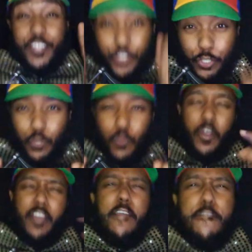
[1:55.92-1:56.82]
and you
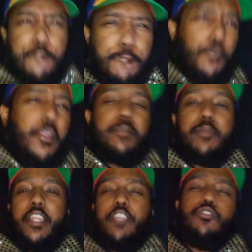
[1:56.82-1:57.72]
want free
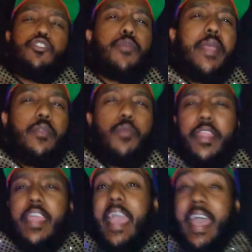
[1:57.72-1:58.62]
money to trade
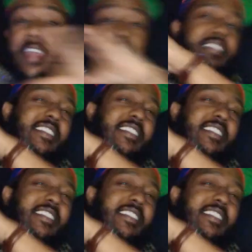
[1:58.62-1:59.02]
with and